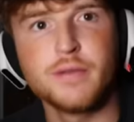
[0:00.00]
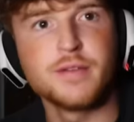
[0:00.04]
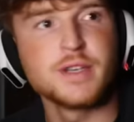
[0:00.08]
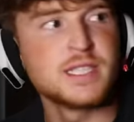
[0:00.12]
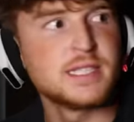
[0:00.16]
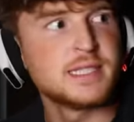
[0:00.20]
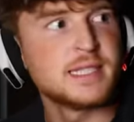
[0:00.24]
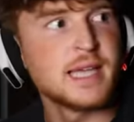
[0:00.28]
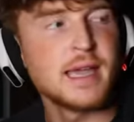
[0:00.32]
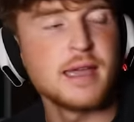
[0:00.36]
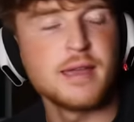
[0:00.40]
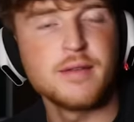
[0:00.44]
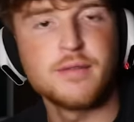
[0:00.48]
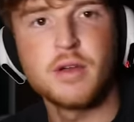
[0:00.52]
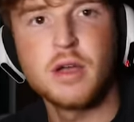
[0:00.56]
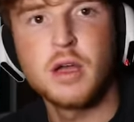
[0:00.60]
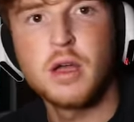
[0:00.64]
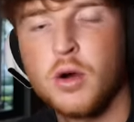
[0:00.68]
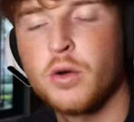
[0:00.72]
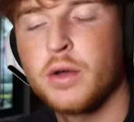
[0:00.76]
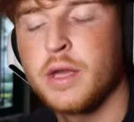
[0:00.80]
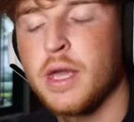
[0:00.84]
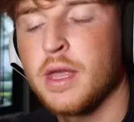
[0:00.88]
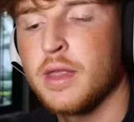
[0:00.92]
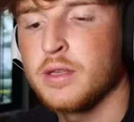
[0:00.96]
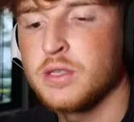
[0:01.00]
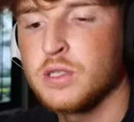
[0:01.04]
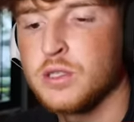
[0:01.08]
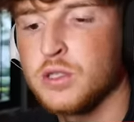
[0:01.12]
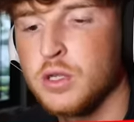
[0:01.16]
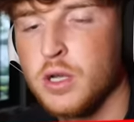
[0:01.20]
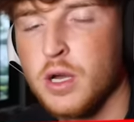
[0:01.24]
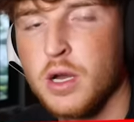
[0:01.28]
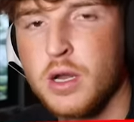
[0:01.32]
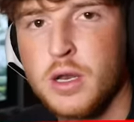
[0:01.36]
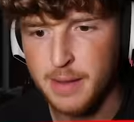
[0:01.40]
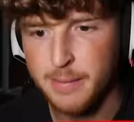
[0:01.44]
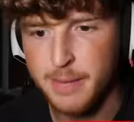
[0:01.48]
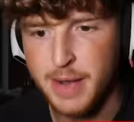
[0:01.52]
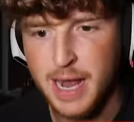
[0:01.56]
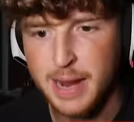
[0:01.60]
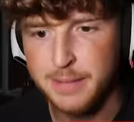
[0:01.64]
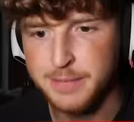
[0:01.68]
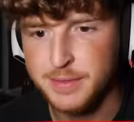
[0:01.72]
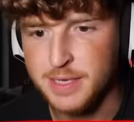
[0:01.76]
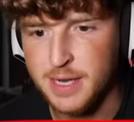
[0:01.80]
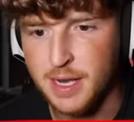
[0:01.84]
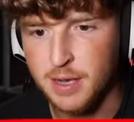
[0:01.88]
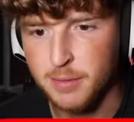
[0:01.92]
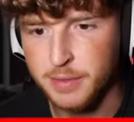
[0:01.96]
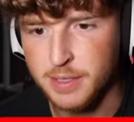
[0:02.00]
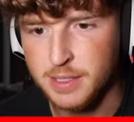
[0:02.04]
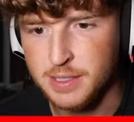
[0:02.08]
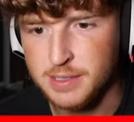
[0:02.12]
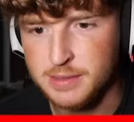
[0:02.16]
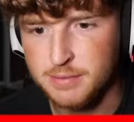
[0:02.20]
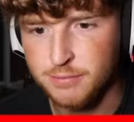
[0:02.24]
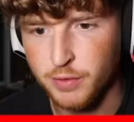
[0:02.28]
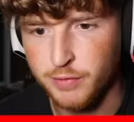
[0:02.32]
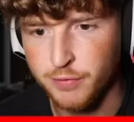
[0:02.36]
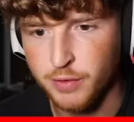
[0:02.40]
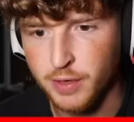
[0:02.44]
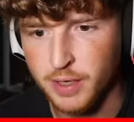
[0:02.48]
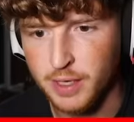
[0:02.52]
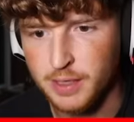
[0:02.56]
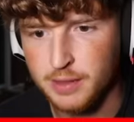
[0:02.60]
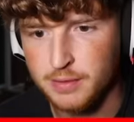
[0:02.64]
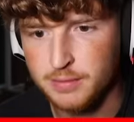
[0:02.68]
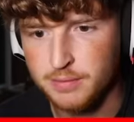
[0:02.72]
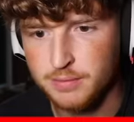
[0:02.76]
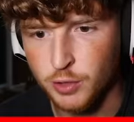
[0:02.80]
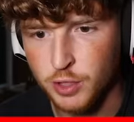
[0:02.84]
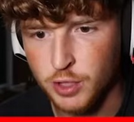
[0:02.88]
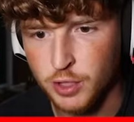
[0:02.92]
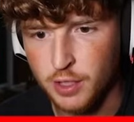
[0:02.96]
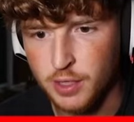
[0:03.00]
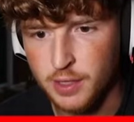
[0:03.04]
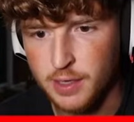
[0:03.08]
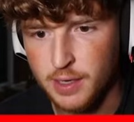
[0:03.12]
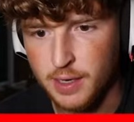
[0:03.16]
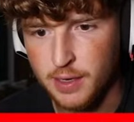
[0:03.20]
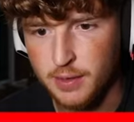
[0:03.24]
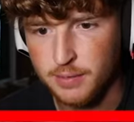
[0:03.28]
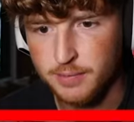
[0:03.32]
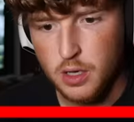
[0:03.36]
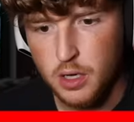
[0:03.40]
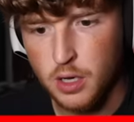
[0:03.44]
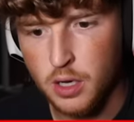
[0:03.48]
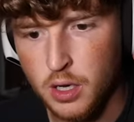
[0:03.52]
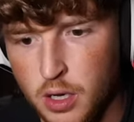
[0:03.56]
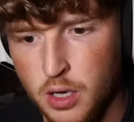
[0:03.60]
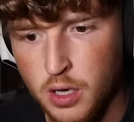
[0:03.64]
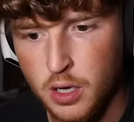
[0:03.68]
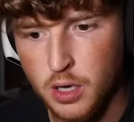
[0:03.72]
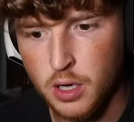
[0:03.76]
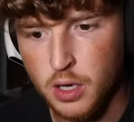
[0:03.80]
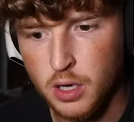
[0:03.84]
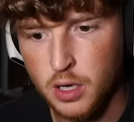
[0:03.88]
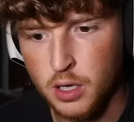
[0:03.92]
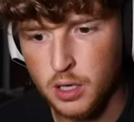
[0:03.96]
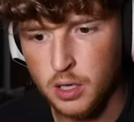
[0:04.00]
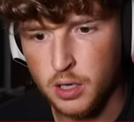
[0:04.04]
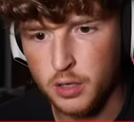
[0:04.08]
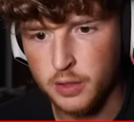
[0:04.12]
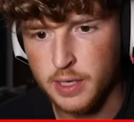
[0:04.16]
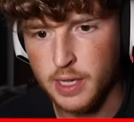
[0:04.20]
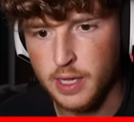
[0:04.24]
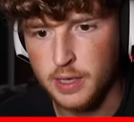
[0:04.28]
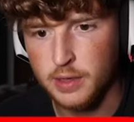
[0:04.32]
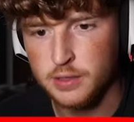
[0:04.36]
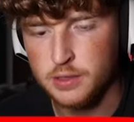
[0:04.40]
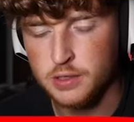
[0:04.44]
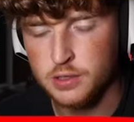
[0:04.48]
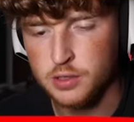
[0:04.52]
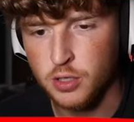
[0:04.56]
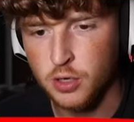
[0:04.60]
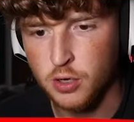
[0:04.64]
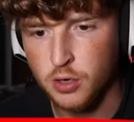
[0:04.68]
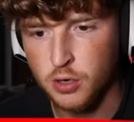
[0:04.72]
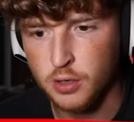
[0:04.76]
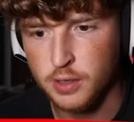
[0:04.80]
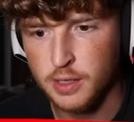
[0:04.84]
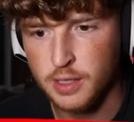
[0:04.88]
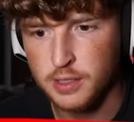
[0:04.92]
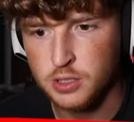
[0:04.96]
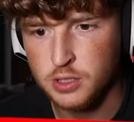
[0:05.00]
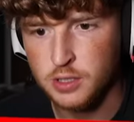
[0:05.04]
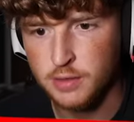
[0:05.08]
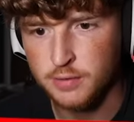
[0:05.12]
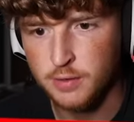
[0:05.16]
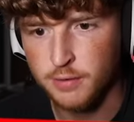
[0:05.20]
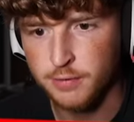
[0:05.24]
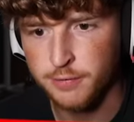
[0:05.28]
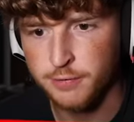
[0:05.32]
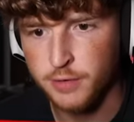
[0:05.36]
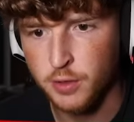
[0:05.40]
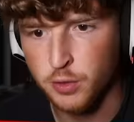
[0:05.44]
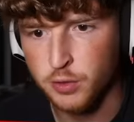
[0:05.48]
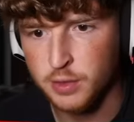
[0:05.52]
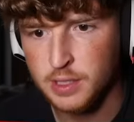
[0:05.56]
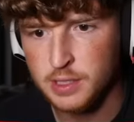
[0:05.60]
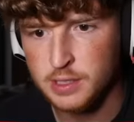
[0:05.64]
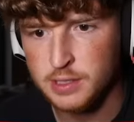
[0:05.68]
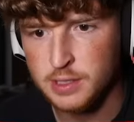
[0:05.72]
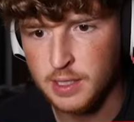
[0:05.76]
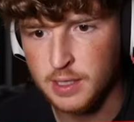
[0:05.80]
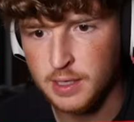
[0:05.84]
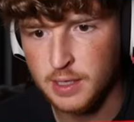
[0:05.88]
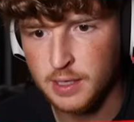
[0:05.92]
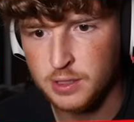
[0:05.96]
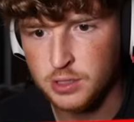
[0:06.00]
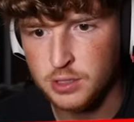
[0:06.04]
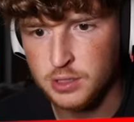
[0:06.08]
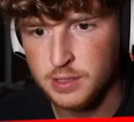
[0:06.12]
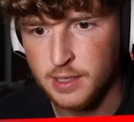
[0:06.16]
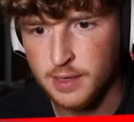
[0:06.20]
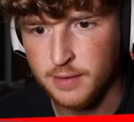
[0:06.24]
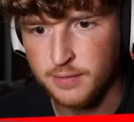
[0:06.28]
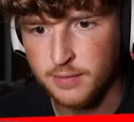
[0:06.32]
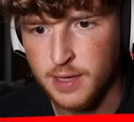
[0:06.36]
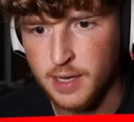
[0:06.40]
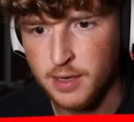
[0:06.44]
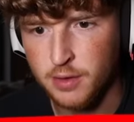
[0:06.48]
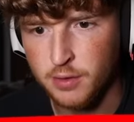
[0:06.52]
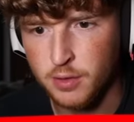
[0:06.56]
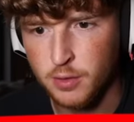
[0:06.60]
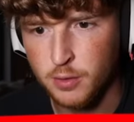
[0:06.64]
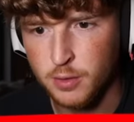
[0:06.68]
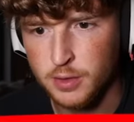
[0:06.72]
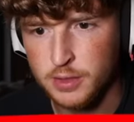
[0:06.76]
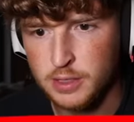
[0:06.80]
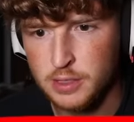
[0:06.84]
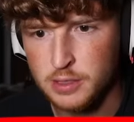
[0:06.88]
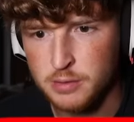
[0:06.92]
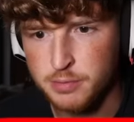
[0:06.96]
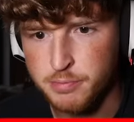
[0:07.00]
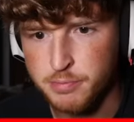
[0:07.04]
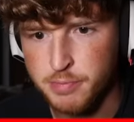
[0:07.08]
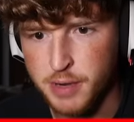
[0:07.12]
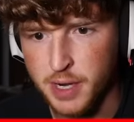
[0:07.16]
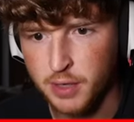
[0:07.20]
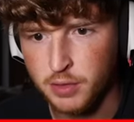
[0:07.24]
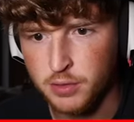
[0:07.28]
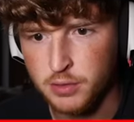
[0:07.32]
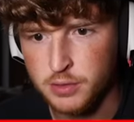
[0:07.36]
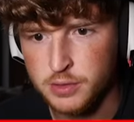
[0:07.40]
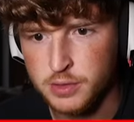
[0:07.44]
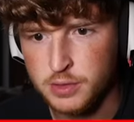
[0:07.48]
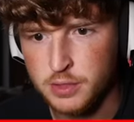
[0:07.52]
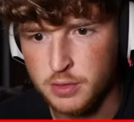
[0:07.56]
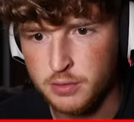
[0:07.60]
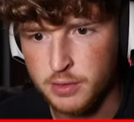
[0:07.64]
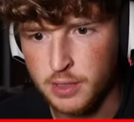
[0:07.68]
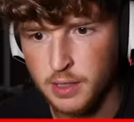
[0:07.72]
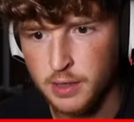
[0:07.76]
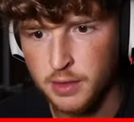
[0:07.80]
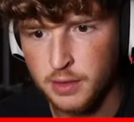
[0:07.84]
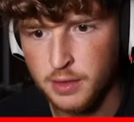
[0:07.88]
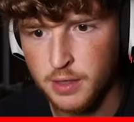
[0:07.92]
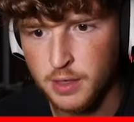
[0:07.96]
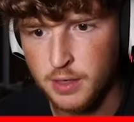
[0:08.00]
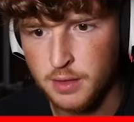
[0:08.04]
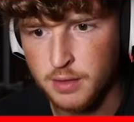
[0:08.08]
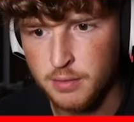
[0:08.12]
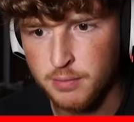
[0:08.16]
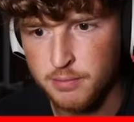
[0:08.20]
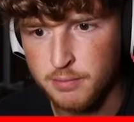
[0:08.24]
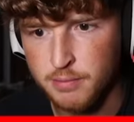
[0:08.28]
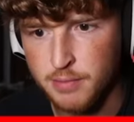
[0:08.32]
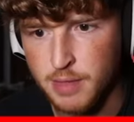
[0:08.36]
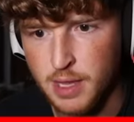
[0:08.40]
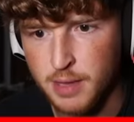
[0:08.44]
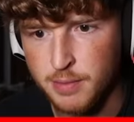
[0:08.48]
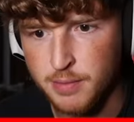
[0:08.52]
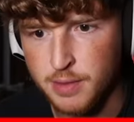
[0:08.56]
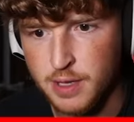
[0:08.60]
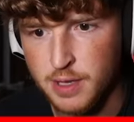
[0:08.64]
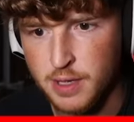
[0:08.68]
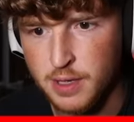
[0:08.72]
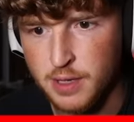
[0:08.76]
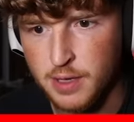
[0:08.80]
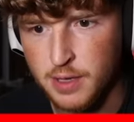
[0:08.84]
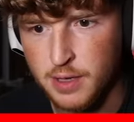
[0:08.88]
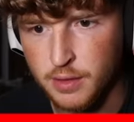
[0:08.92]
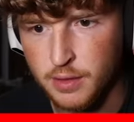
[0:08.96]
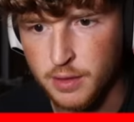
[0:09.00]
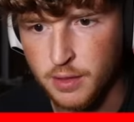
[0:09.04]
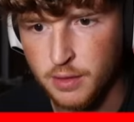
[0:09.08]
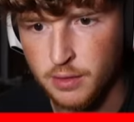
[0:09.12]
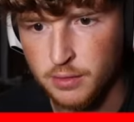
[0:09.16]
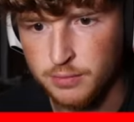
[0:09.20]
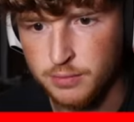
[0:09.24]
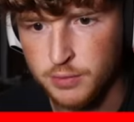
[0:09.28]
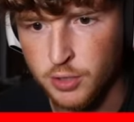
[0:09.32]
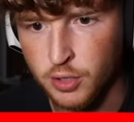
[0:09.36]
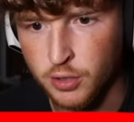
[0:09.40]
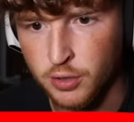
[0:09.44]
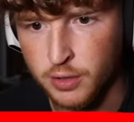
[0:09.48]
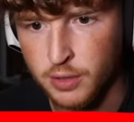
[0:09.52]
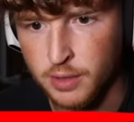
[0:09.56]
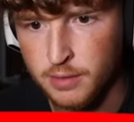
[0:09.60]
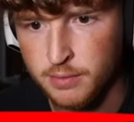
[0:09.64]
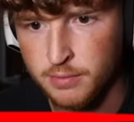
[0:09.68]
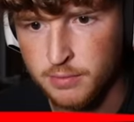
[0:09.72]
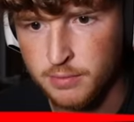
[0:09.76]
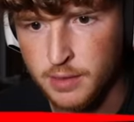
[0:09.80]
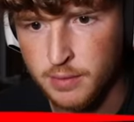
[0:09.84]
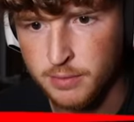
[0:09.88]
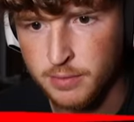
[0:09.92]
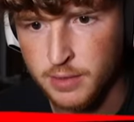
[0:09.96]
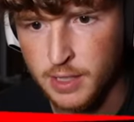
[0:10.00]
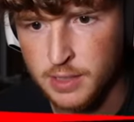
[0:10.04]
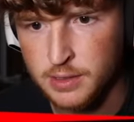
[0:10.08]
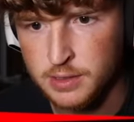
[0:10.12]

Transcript: We have a save. Okay, this is good. I'm hyped now because we freaking we're good now. Oh, okay. This is hard. I just have to focus and I just have I don't know what these barrels do. I think maybe they'll hurt him. I'm